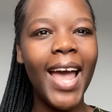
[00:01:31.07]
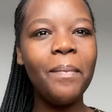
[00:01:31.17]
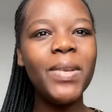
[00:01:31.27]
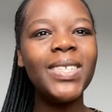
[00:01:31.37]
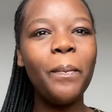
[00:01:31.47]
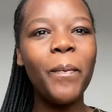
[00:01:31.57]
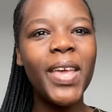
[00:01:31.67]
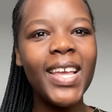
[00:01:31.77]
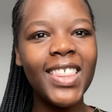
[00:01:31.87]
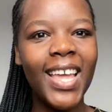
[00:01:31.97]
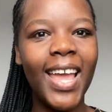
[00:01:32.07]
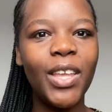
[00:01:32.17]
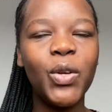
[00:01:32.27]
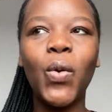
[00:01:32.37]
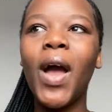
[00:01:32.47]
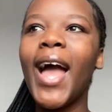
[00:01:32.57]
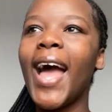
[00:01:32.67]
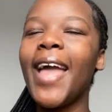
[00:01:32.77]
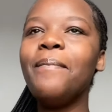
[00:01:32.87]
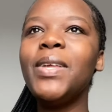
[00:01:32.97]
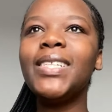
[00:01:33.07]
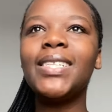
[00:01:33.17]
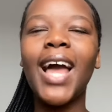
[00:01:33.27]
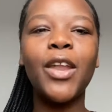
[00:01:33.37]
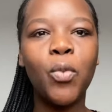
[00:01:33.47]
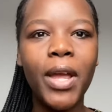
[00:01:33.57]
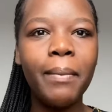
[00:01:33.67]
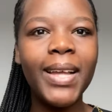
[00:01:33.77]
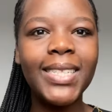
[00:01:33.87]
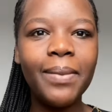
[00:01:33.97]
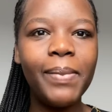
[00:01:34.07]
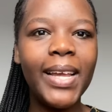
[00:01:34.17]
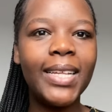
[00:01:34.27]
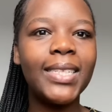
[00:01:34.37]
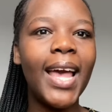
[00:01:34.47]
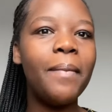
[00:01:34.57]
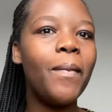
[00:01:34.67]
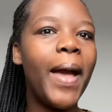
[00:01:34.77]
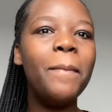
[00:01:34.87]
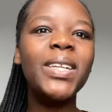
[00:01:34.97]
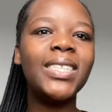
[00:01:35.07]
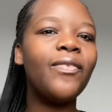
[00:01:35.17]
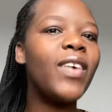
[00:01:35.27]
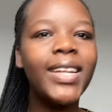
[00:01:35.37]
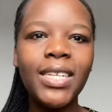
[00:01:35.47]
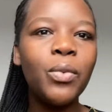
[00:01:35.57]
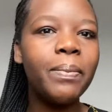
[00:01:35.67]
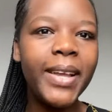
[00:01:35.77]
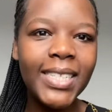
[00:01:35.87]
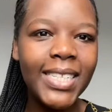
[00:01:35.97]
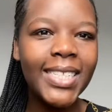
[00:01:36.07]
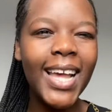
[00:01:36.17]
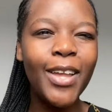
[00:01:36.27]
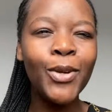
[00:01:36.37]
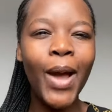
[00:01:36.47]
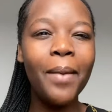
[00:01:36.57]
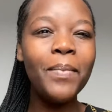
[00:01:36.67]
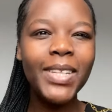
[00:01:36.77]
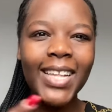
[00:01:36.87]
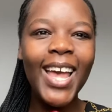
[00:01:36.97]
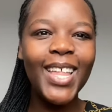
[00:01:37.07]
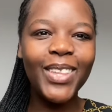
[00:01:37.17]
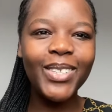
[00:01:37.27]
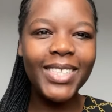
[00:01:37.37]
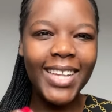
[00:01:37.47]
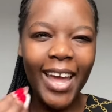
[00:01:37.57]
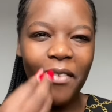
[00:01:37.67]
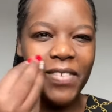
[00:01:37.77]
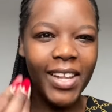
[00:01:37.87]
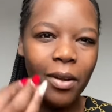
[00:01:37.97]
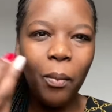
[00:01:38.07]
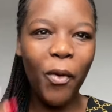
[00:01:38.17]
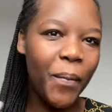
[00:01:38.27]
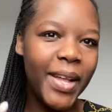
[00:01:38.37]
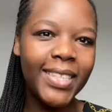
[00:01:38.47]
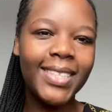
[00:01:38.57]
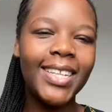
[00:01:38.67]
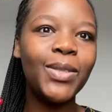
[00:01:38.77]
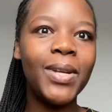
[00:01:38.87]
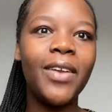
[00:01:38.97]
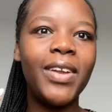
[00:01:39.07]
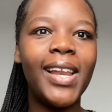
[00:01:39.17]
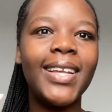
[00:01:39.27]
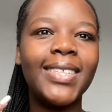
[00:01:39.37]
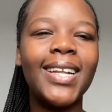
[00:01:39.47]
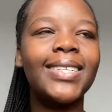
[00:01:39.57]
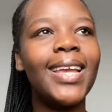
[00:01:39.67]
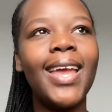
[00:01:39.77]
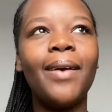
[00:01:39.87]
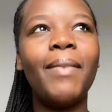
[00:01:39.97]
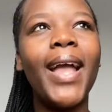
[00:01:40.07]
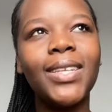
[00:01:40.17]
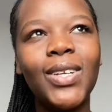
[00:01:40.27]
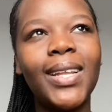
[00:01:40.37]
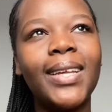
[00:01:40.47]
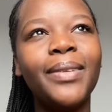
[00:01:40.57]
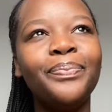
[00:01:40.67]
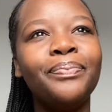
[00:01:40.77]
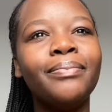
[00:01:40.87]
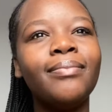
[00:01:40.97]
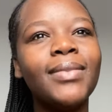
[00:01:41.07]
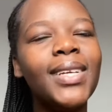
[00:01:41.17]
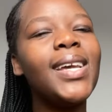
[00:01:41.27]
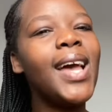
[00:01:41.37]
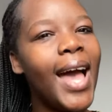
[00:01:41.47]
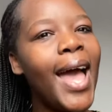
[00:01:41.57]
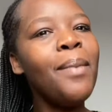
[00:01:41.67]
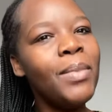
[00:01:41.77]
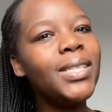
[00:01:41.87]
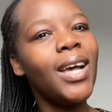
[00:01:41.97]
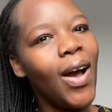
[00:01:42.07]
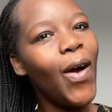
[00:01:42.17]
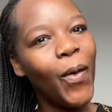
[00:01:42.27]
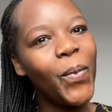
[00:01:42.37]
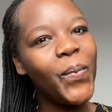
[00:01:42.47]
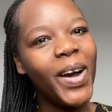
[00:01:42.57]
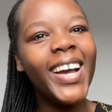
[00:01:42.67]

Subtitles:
I miss being there, you know. I miss annoying my siblings. I miss fighting with my sister, you know. I miss those kind of little moments. That's when I realized that, damn, actually, I miss home.